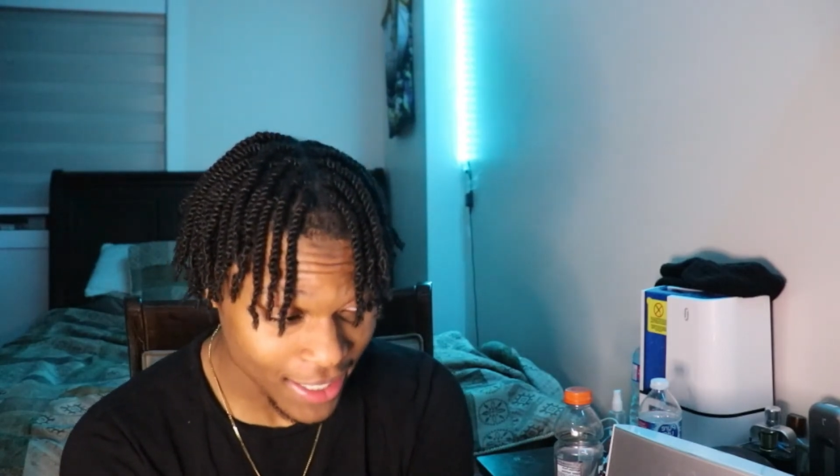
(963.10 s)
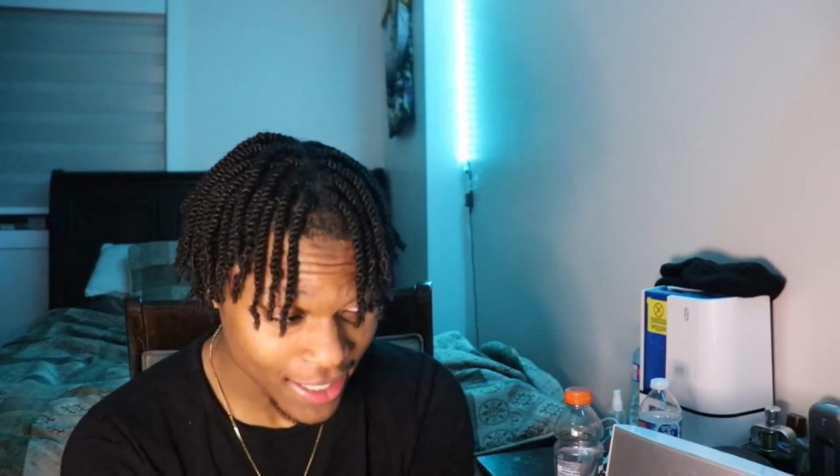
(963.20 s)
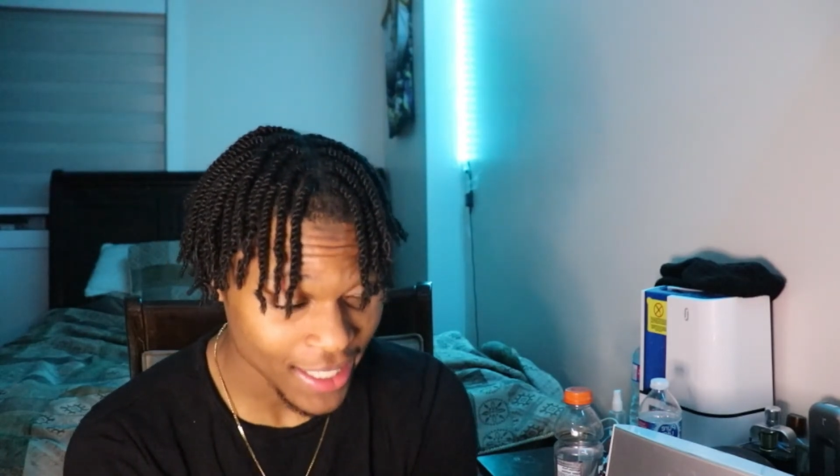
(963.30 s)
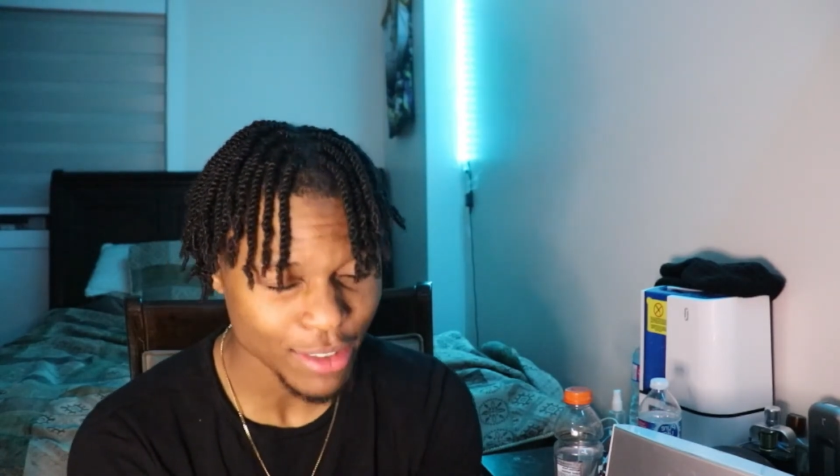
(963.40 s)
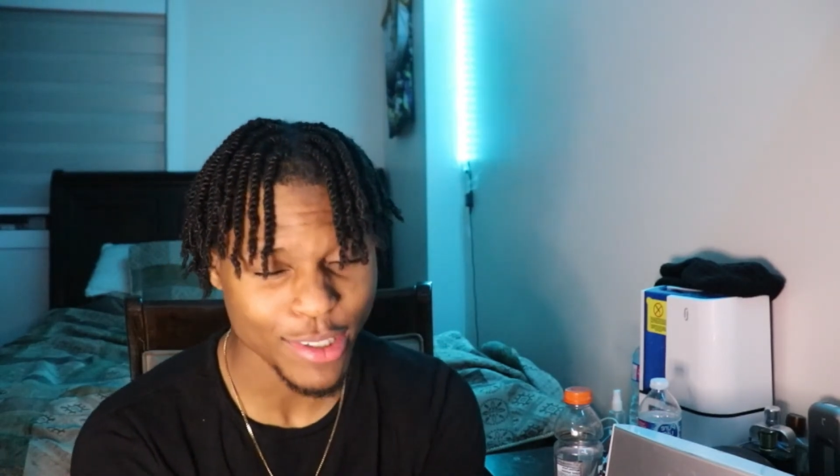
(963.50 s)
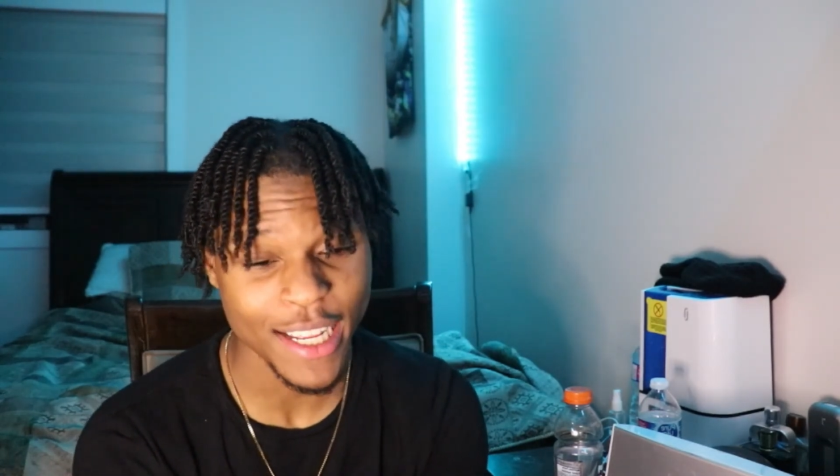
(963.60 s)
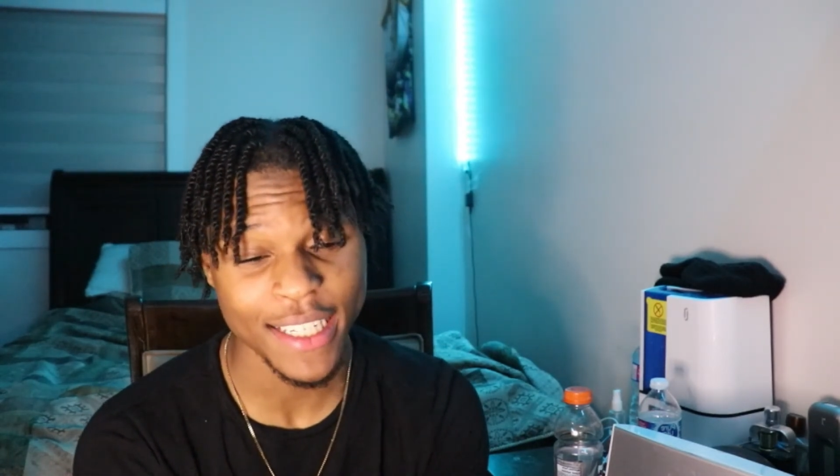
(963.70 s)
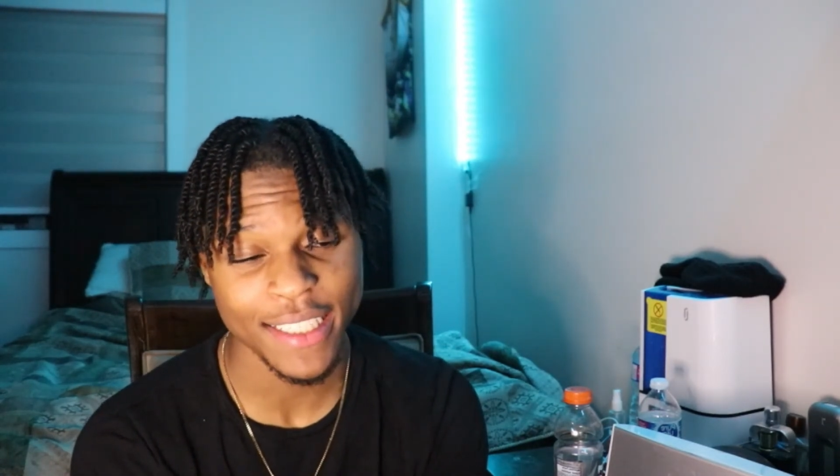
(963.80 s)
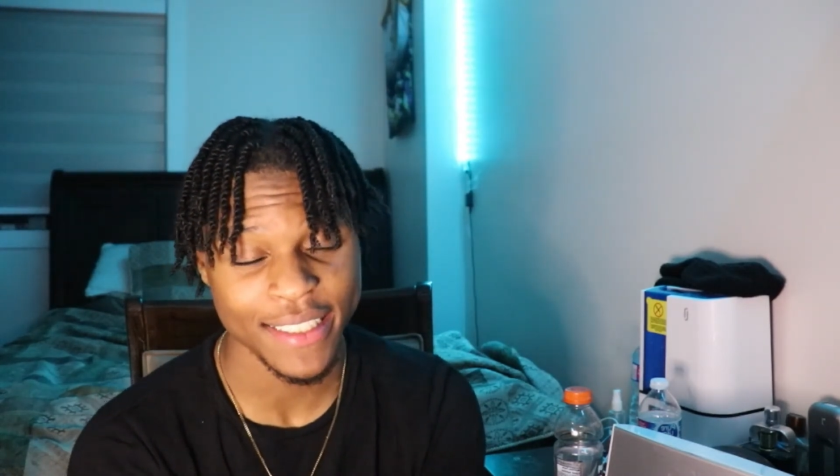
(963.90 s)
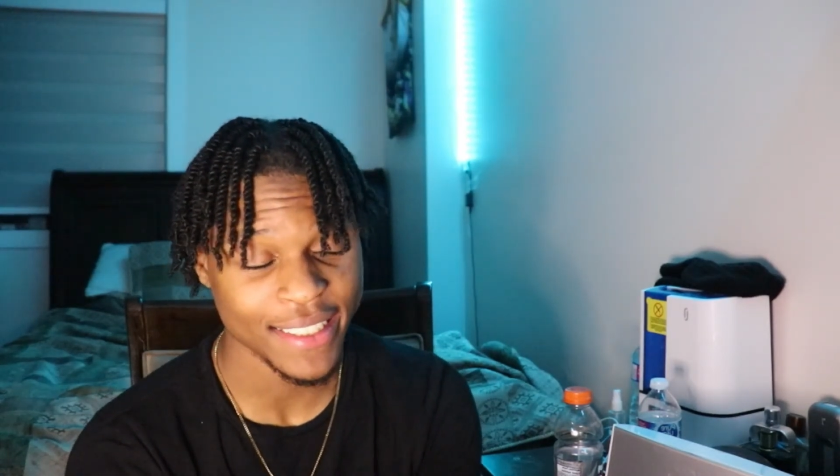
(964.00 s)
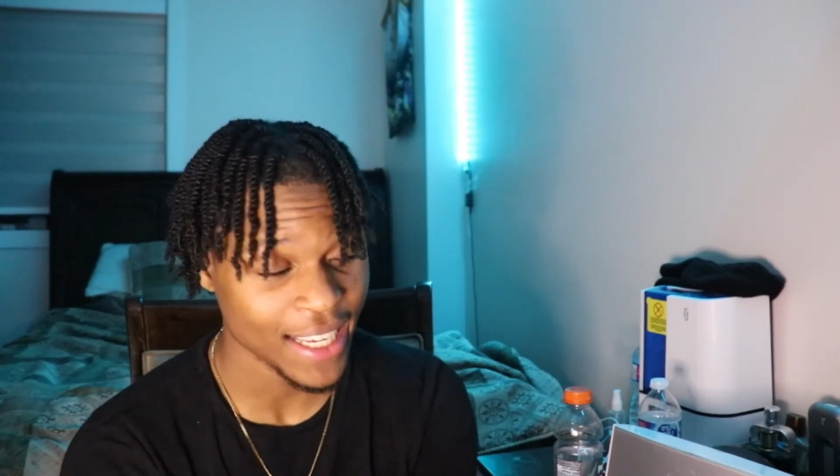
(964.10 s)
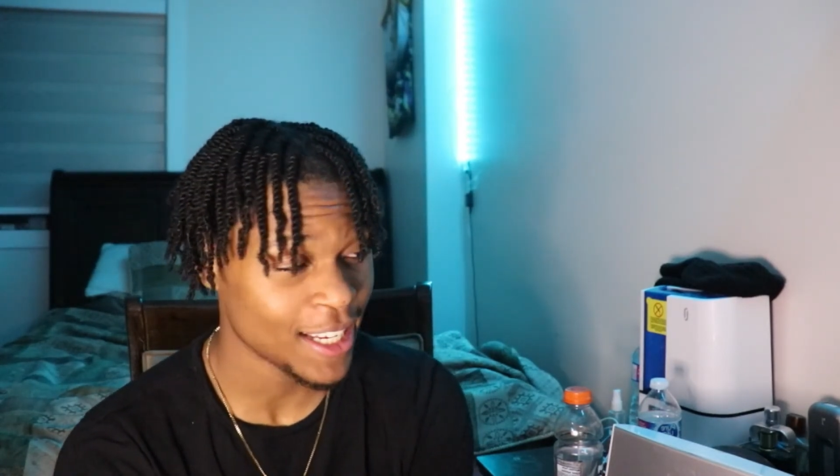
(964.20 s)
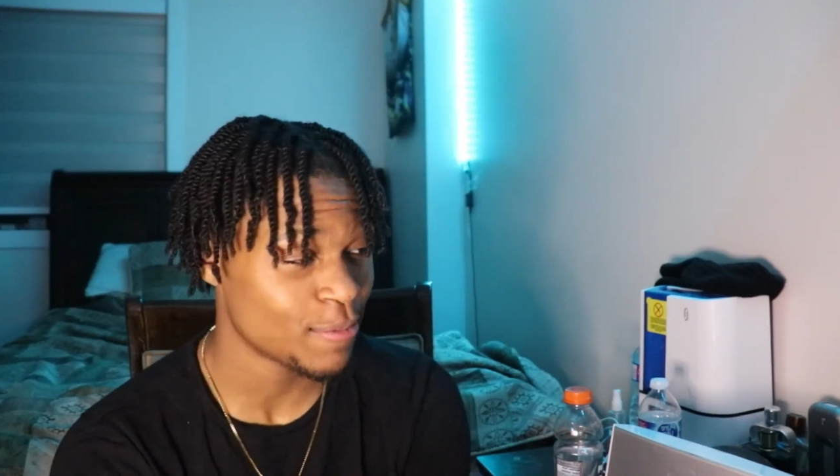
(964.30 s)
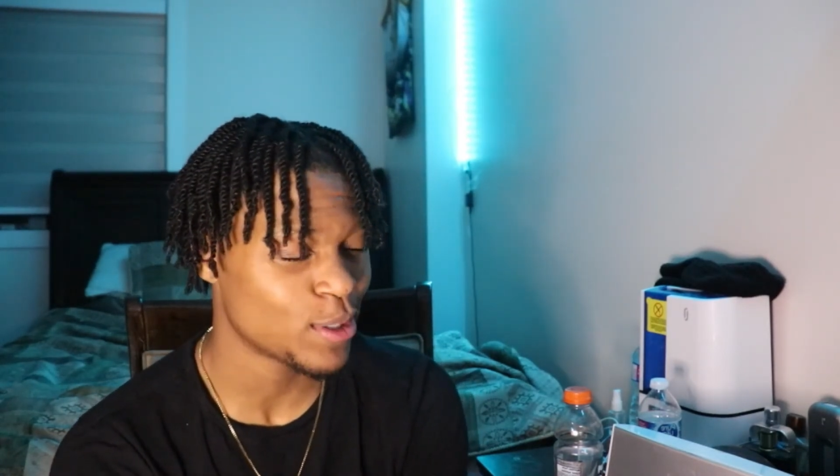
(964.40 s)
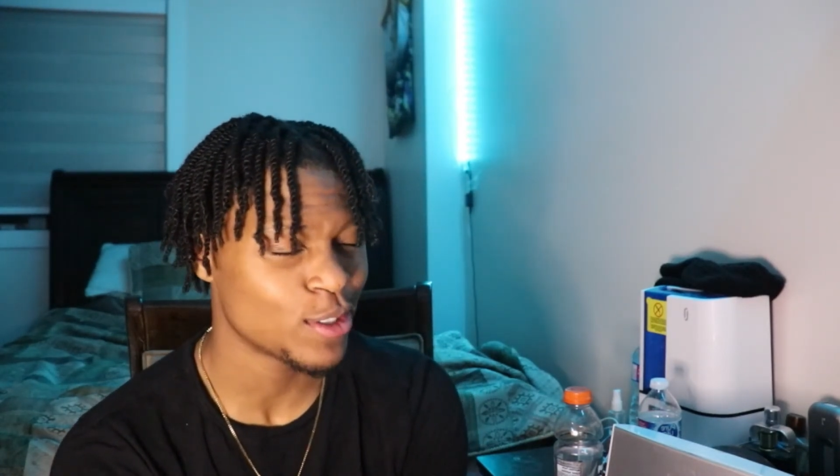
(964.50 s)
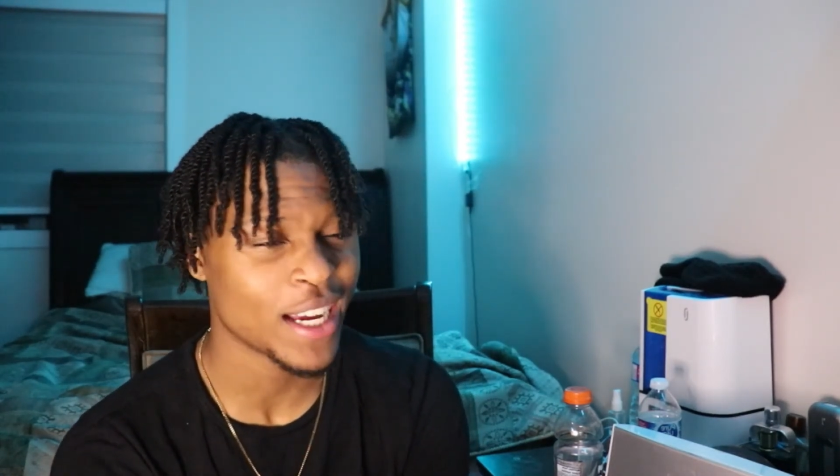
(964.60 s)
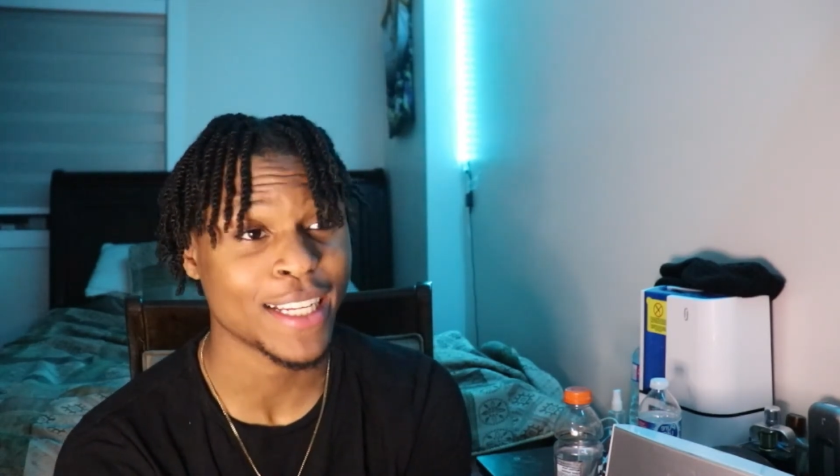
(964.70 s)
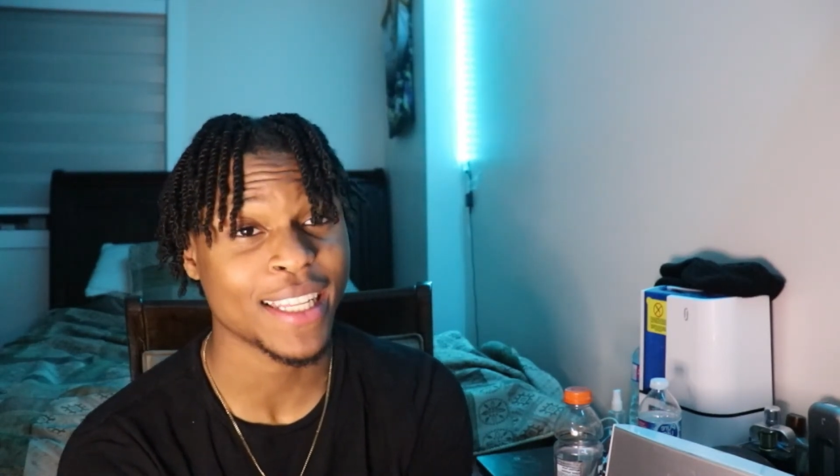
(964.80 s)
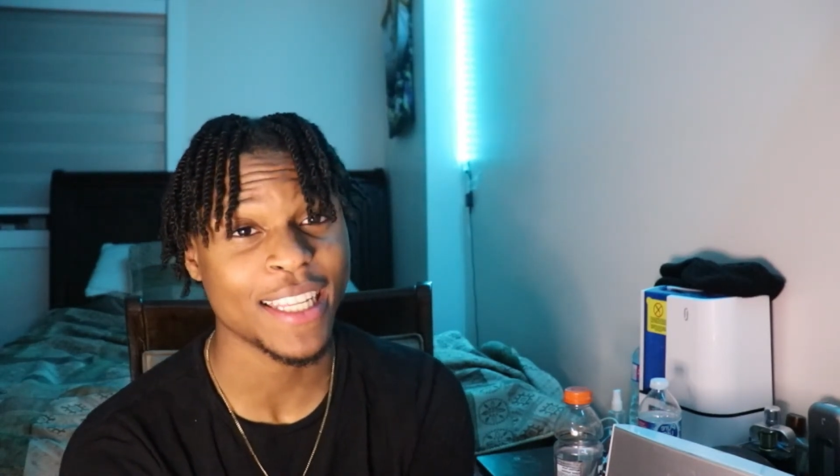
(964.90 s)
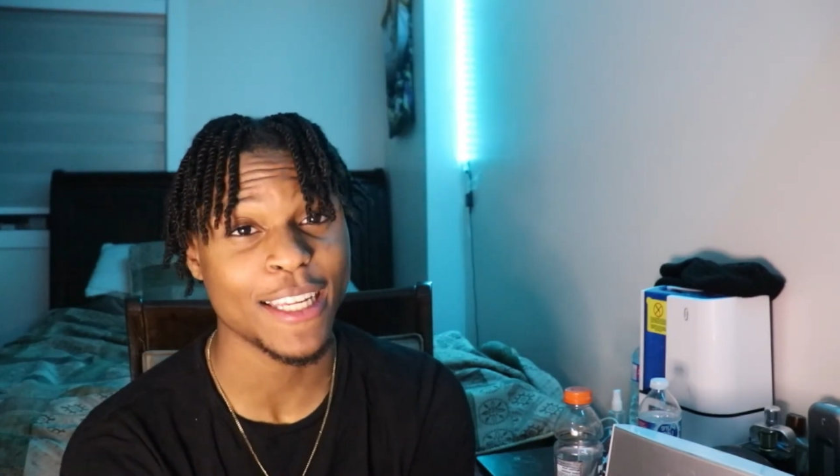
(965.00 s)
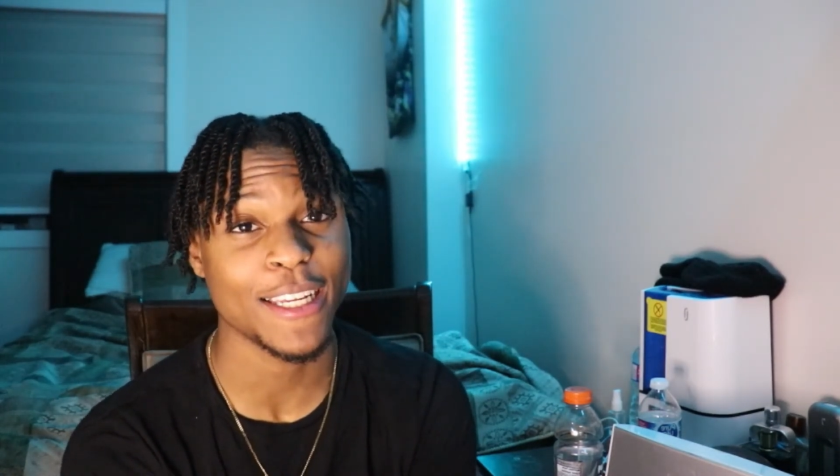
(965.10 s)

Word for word: That's what that nigga said, but you kinda clean.